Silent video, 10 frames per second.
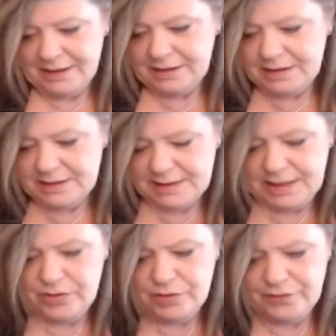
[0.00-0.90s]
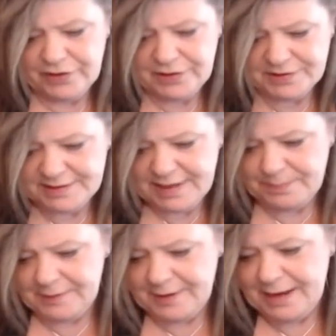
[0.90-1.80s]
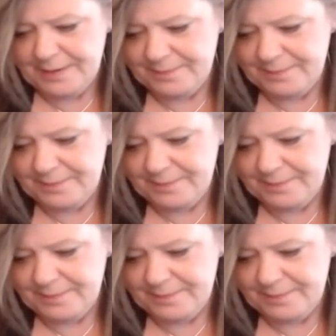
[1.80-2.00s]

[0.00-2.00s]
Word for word: Because the universe stepped in.